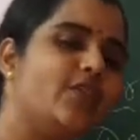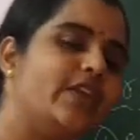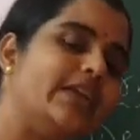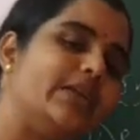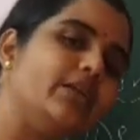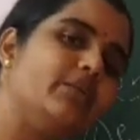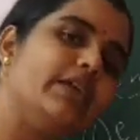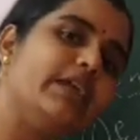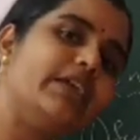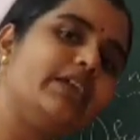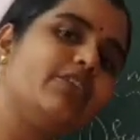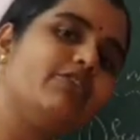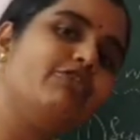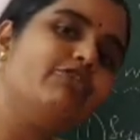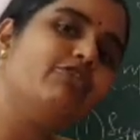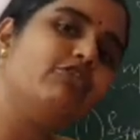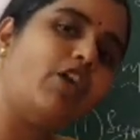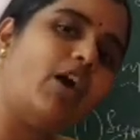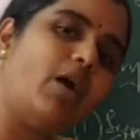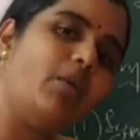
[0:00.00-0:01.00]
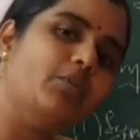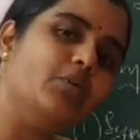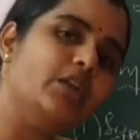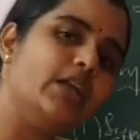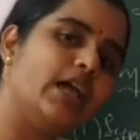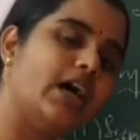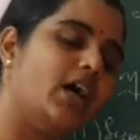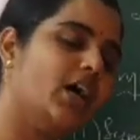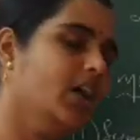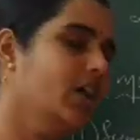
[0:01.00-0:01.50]
We will get a
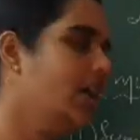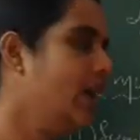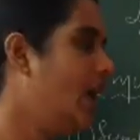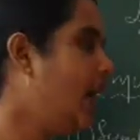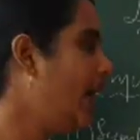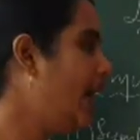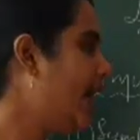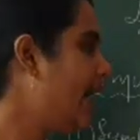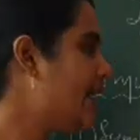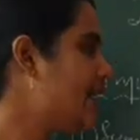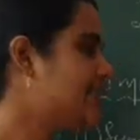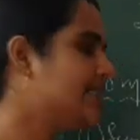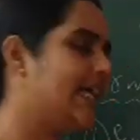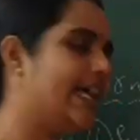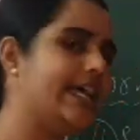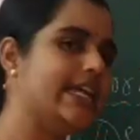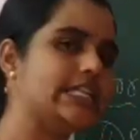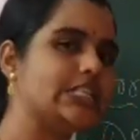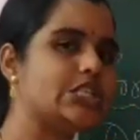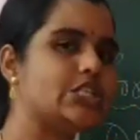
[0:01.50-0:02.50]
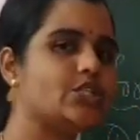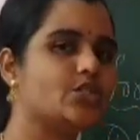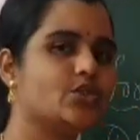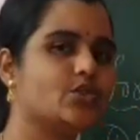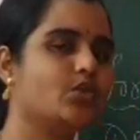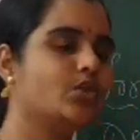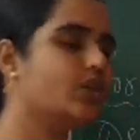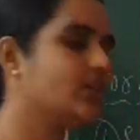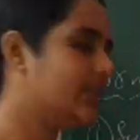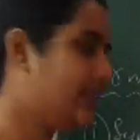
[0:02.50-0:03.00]
formula as
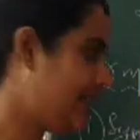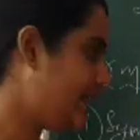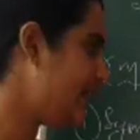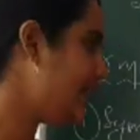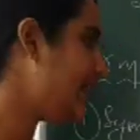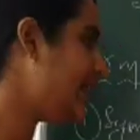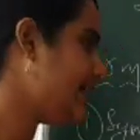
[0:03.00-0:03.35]
H2O.